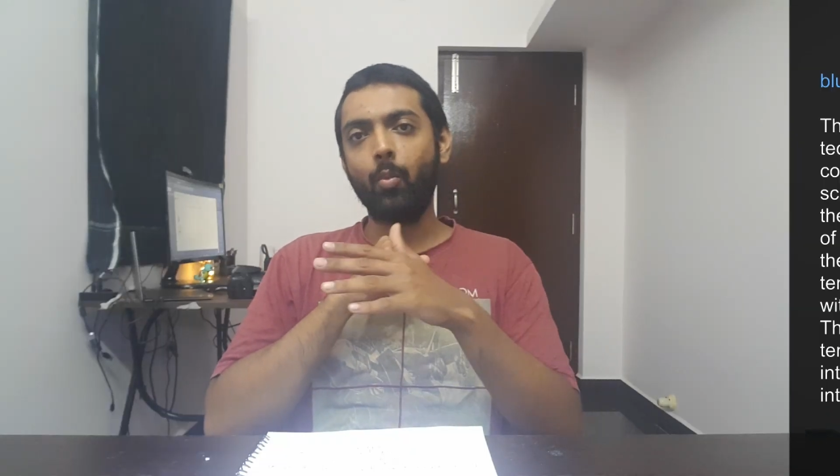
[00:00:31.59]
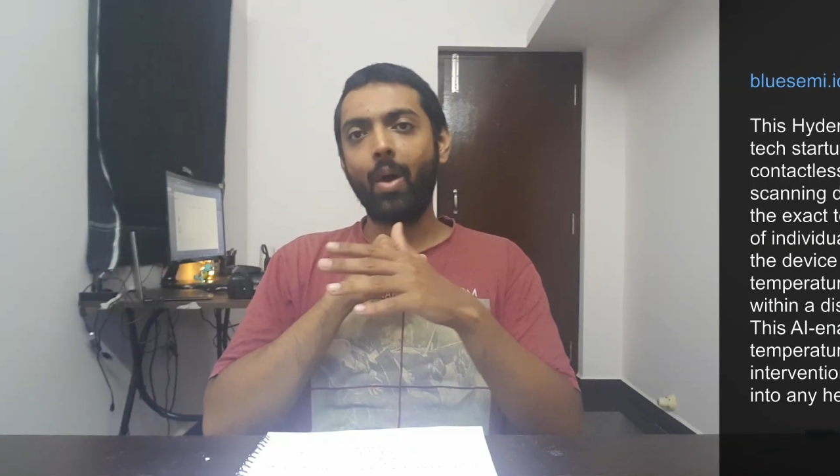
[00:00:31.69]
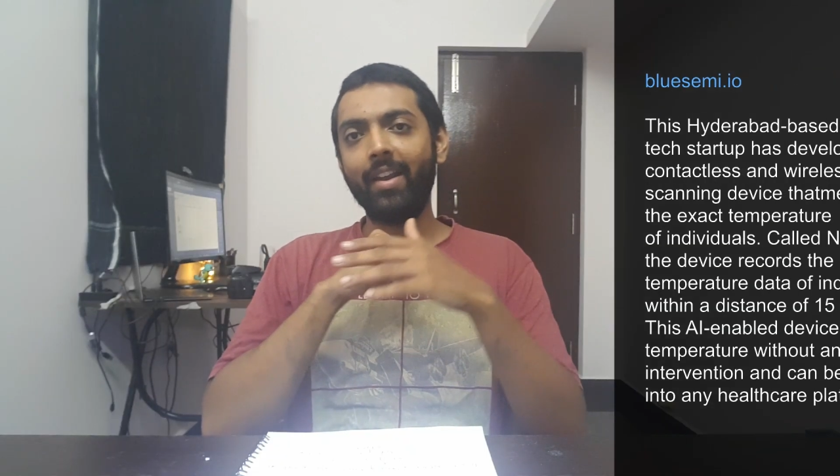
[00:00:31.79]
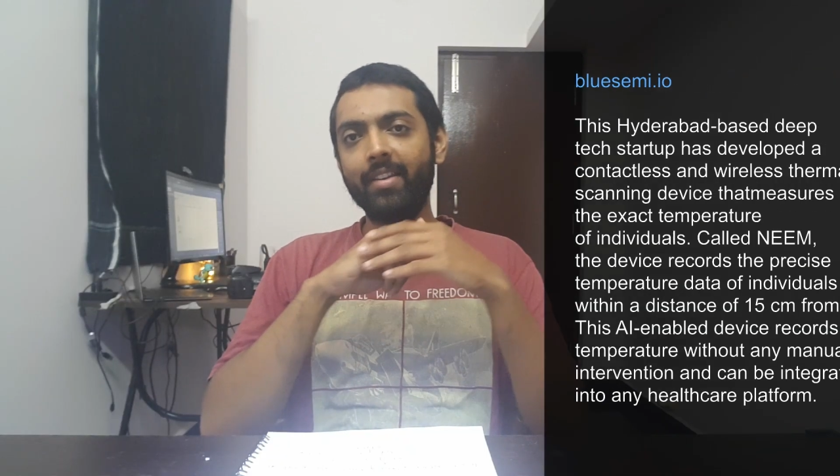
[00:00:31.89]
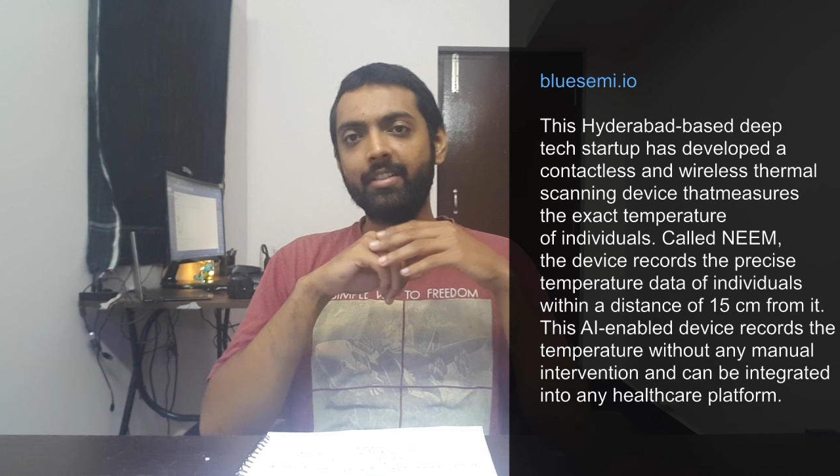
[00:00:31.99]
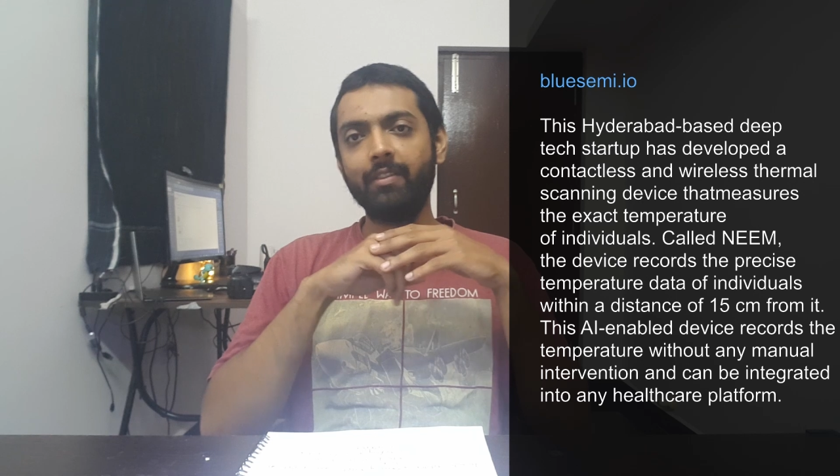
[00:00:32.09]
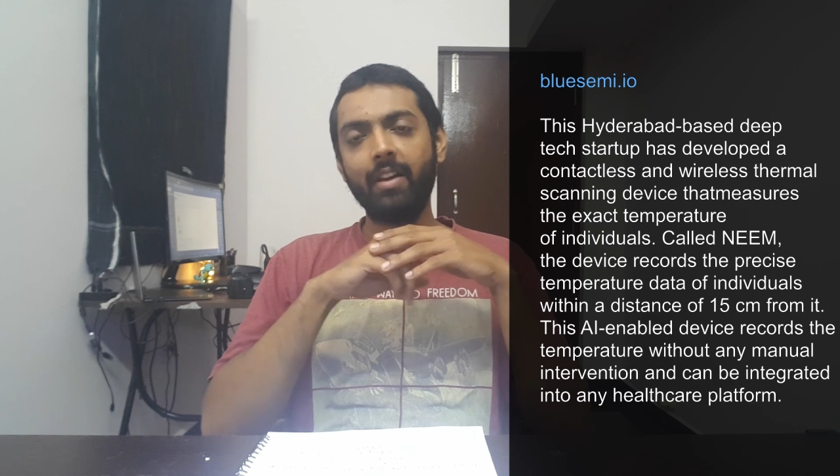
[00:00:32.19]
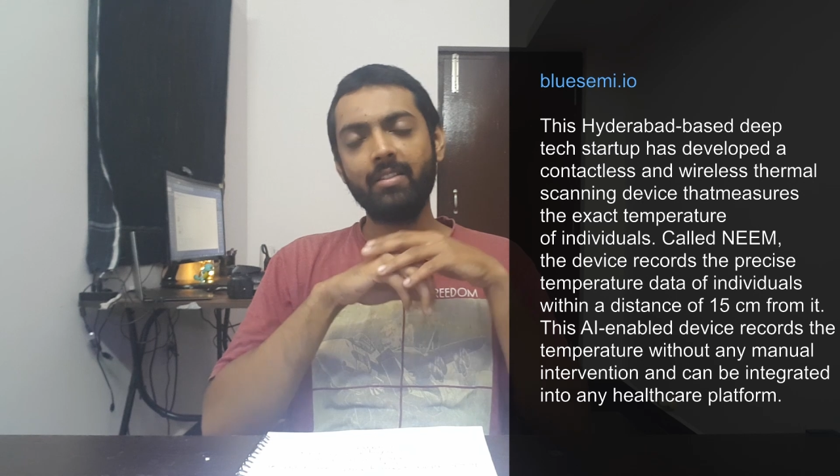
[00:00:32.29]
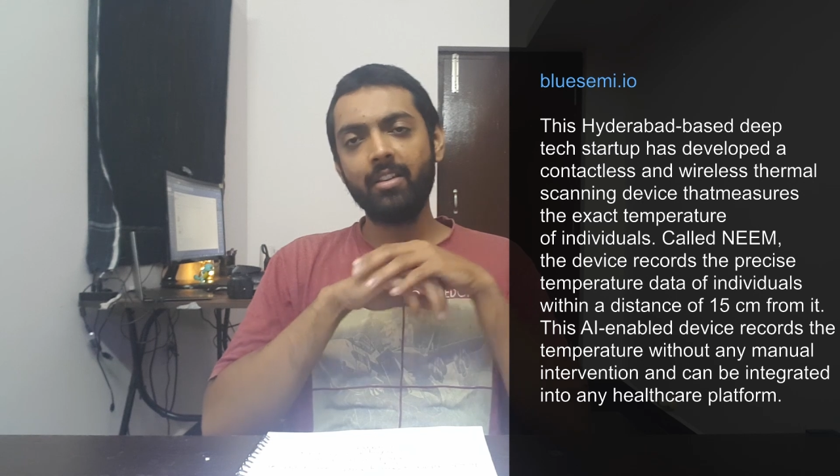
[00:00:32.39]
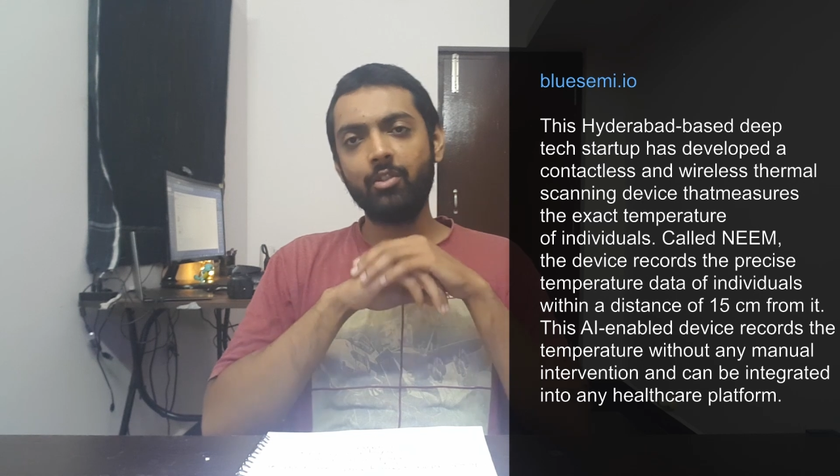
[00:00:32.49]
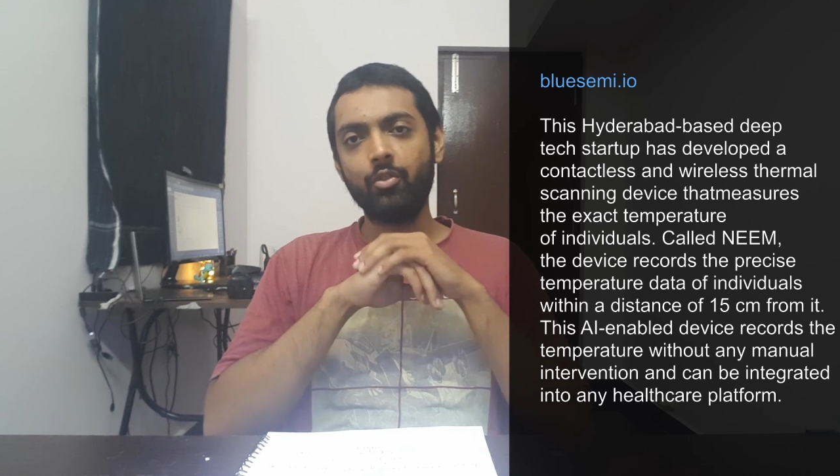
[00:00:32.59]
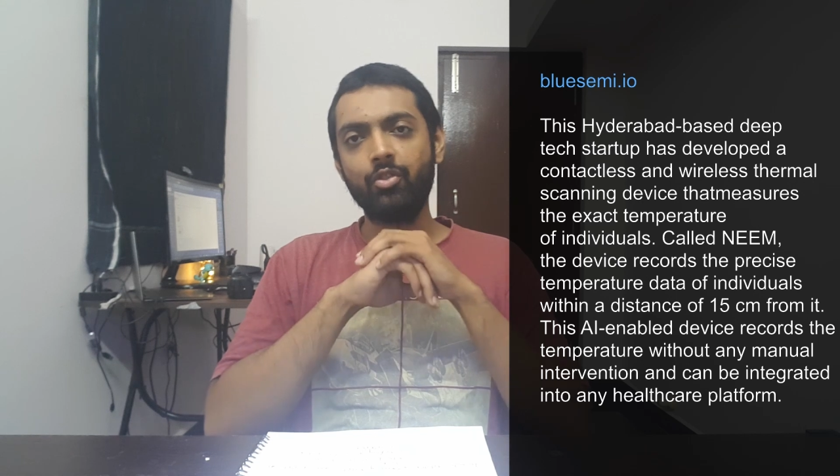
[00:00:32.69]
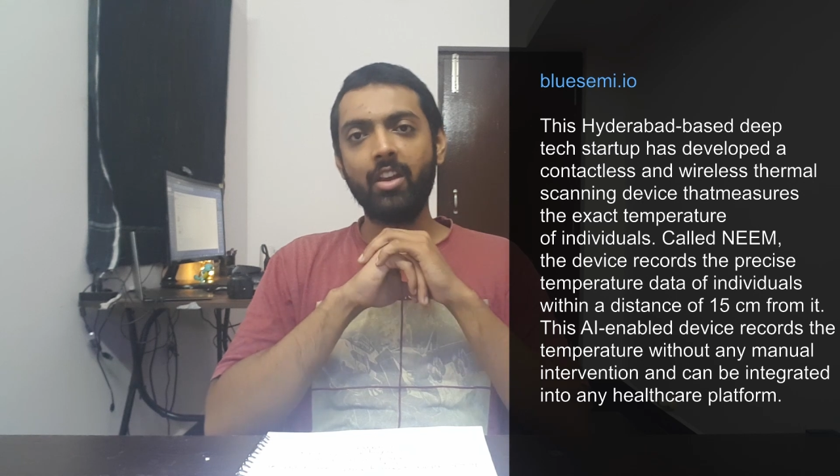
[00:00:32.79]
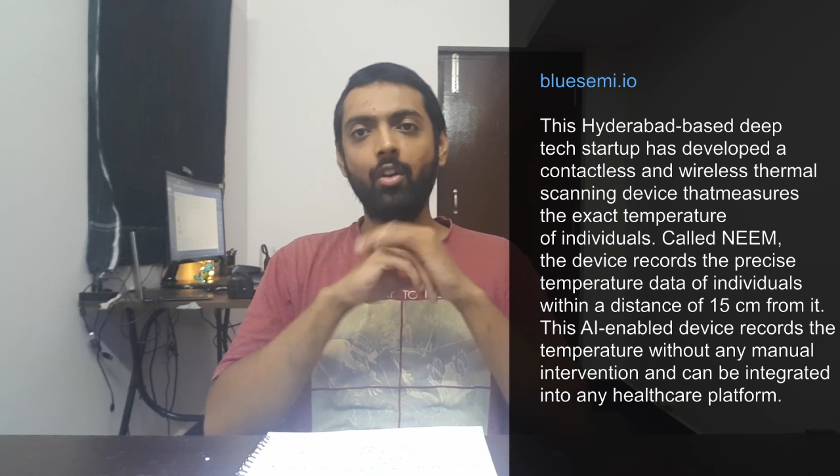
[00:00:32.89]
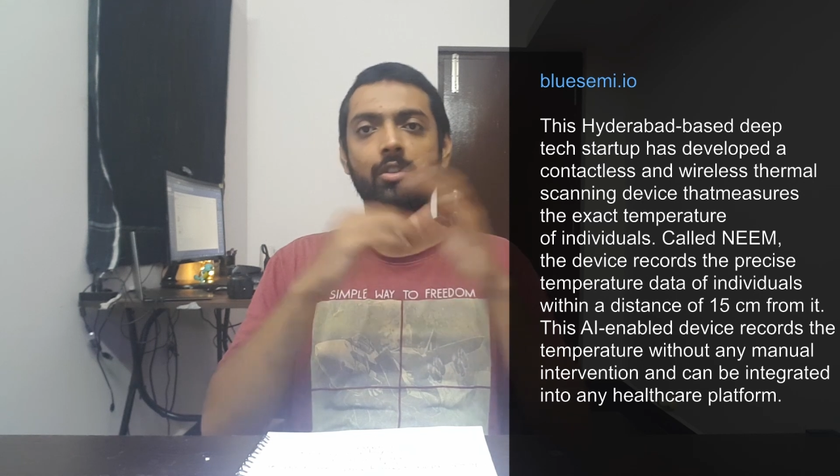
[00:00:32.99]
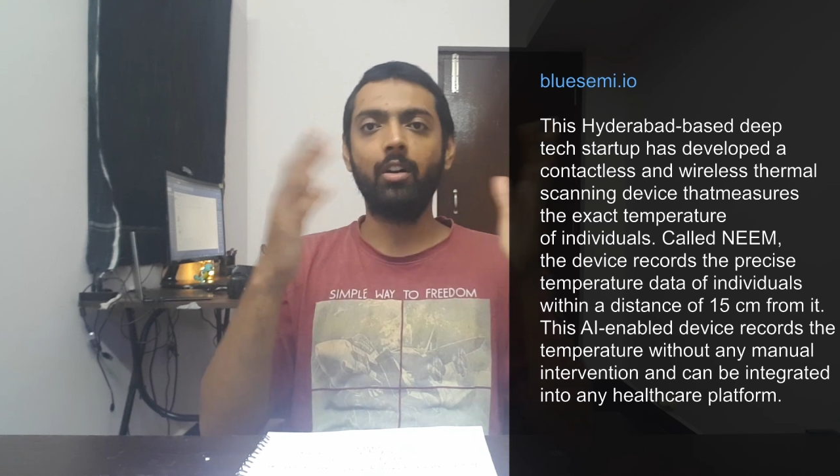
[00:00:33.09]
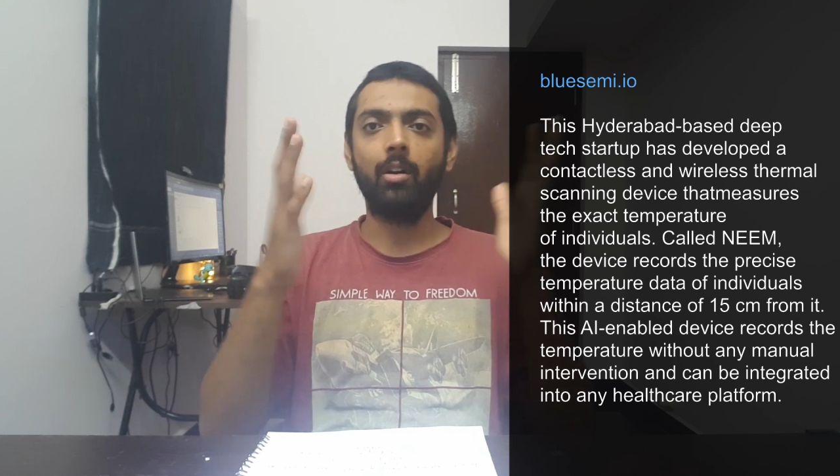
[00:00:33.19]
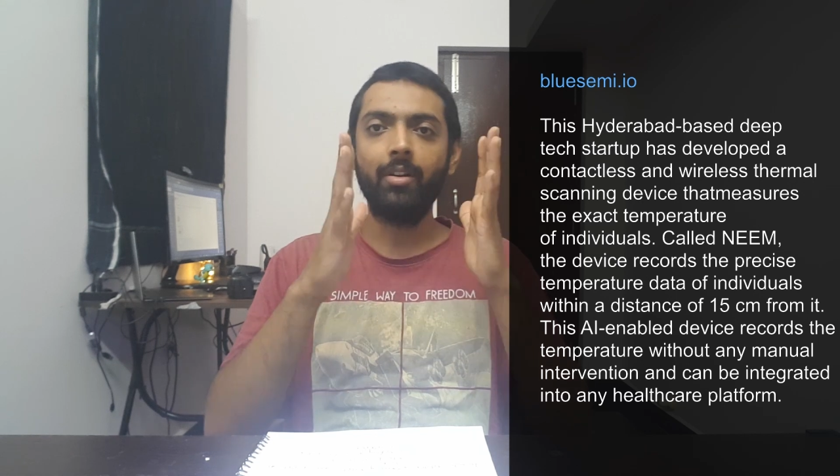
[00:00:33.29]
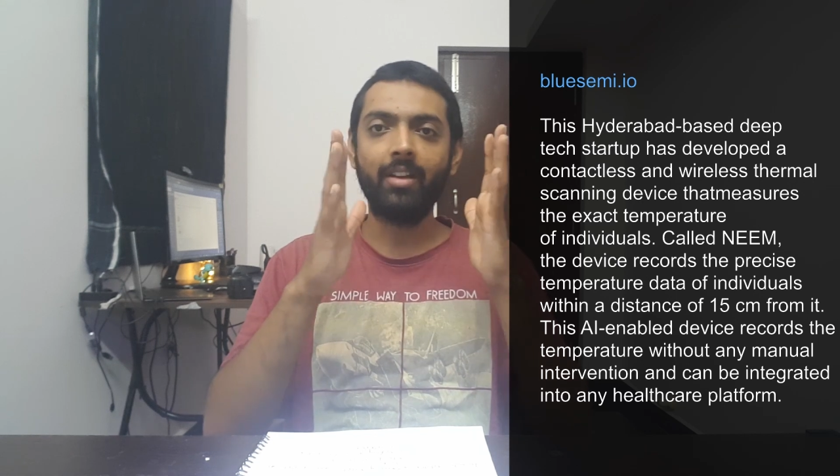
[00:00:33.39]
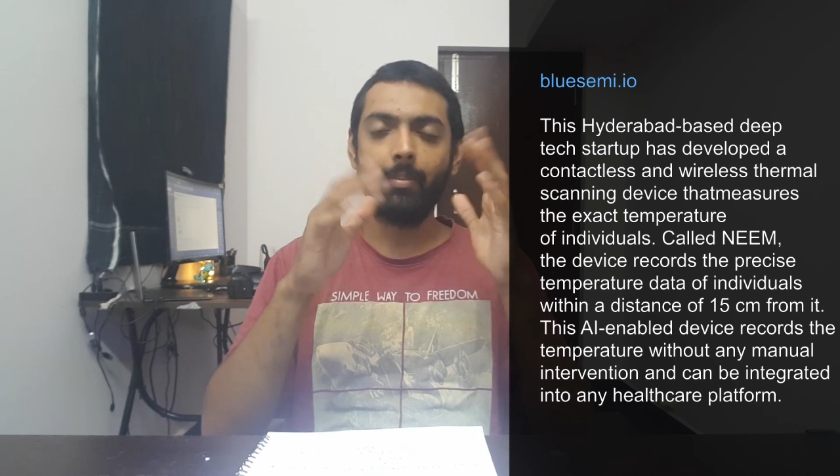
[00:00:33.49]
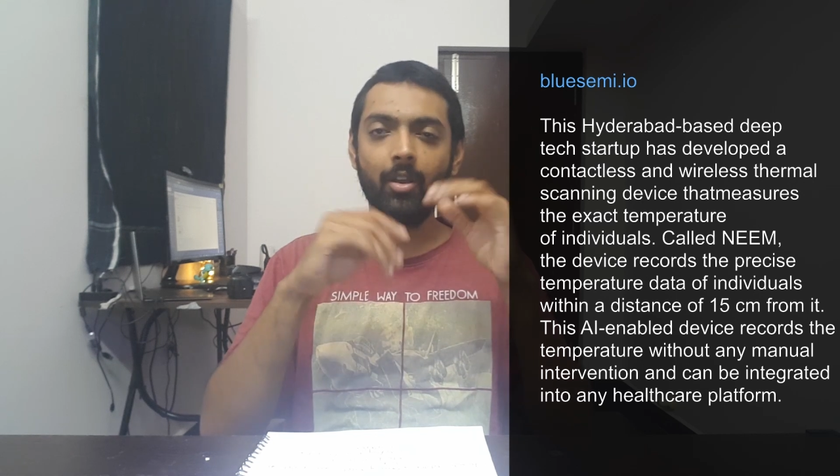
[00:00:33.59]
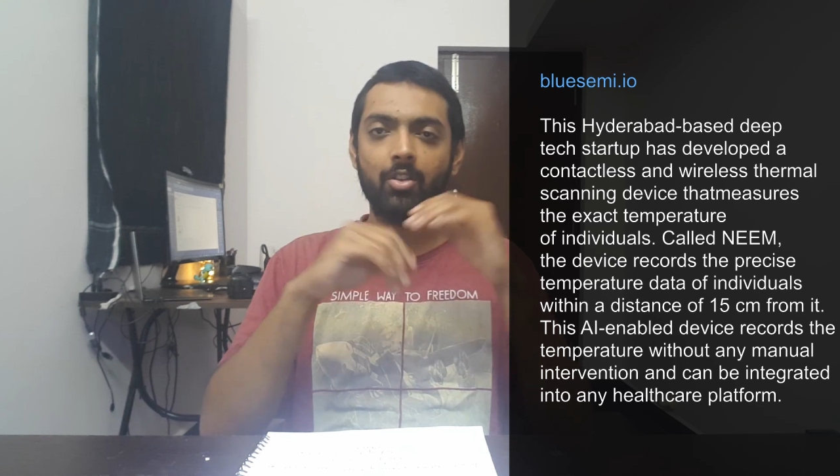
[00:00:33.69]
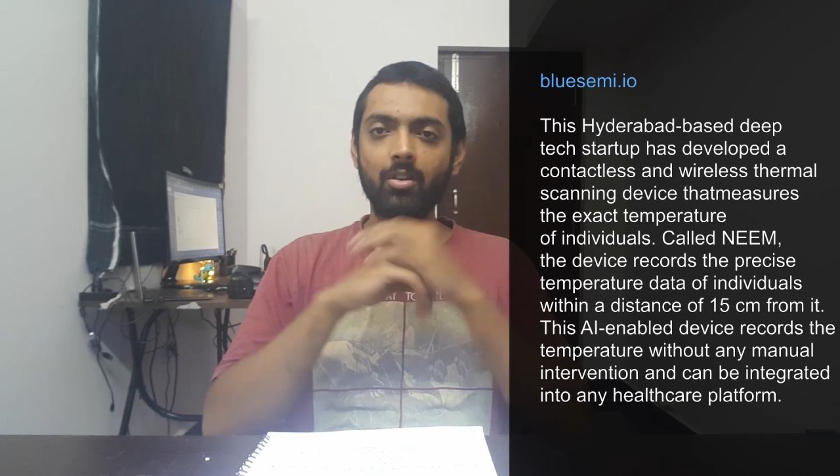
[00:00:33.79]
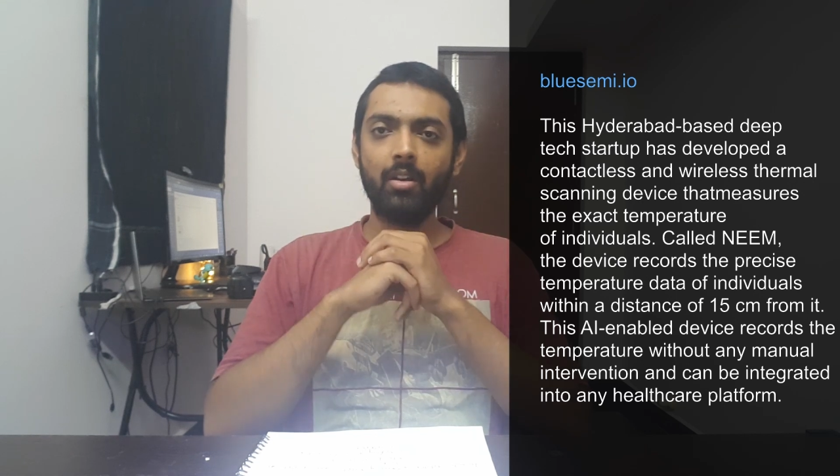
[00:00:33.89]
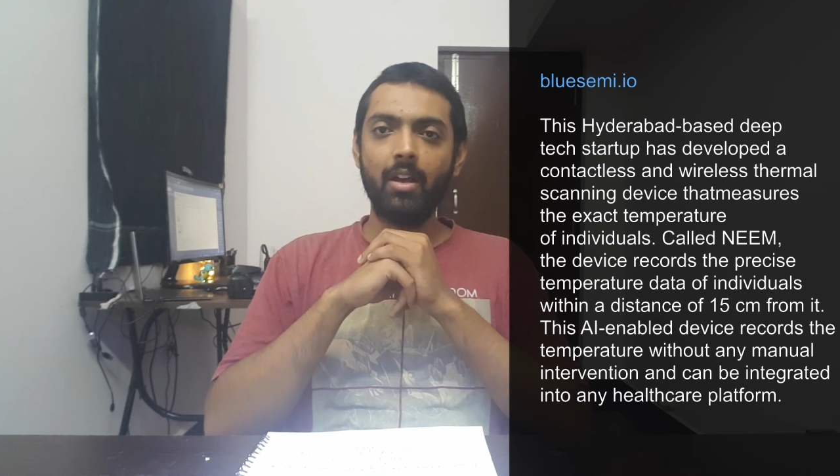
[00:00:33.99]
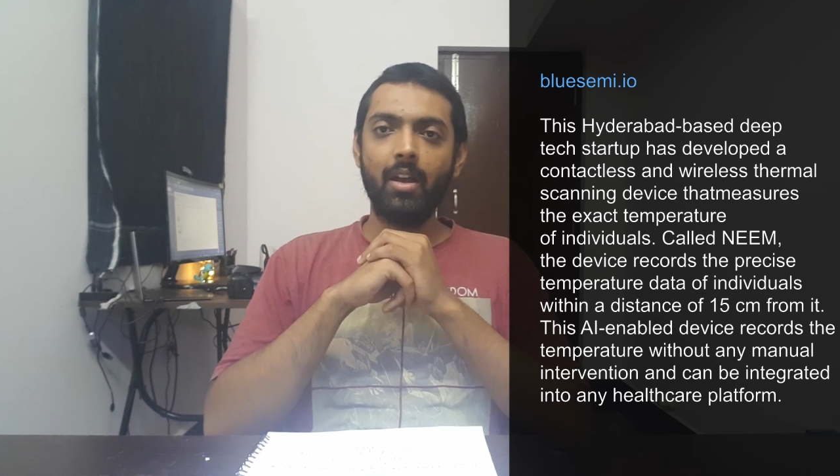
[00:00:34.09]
wireless devices to check your thermal temperature.